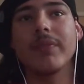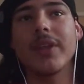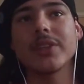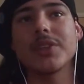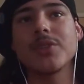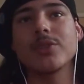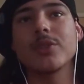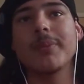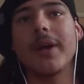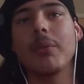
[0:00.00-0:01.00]
There's a
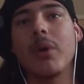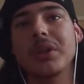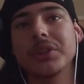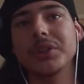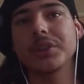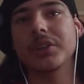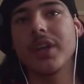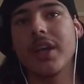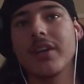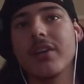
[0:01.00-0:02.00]
YouTuber I watch
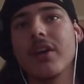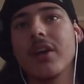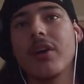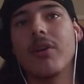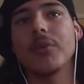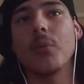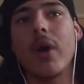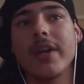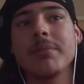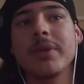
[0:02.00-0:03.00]
called
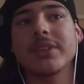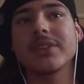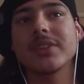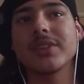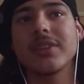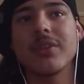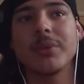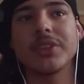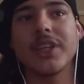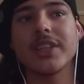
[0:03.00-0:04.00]
YMS,
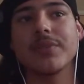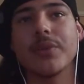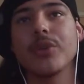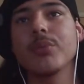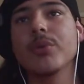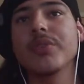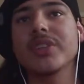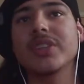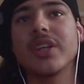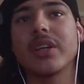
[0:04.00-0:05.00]
which stands for Your
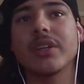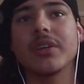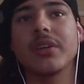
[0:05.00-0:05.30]
Movies Suck.